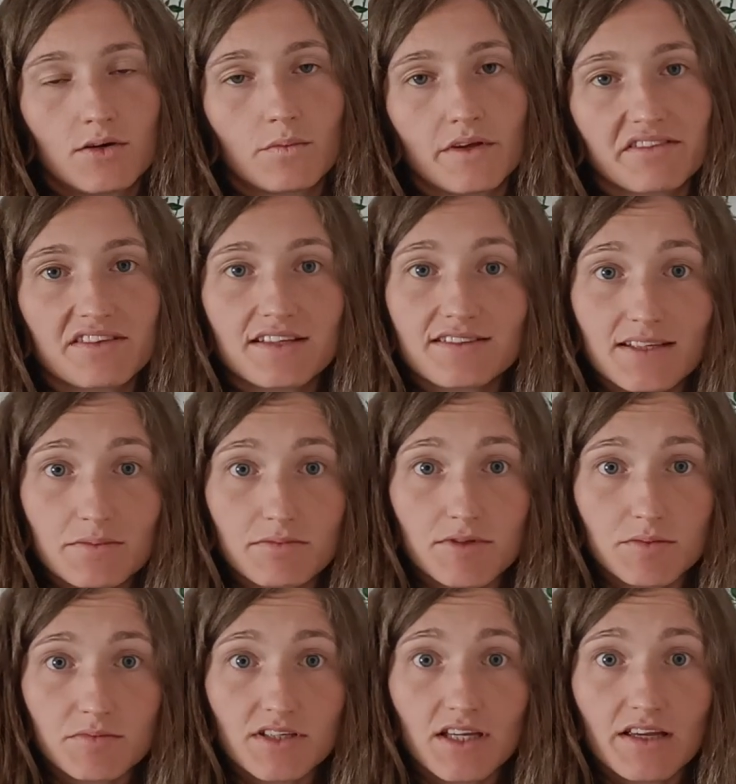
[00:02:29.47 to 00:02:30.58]
with the
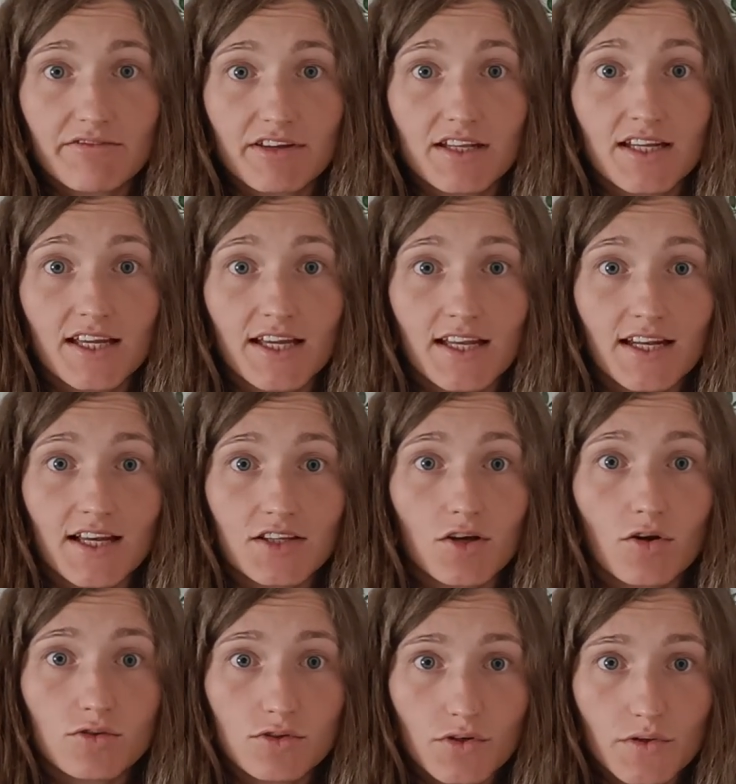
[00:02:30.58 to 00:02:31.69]
symptoms even in
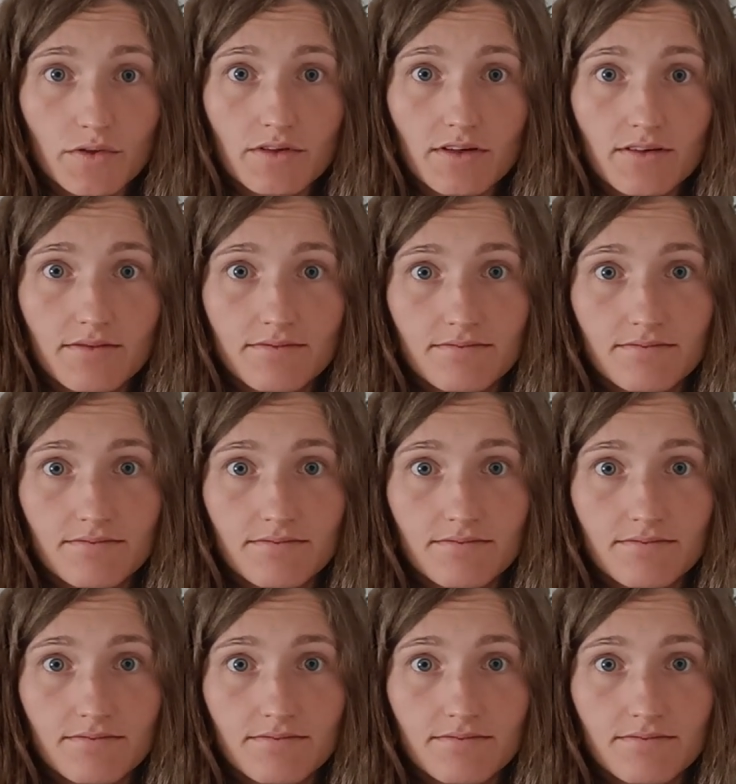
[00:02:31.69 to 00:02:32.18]
adulthood.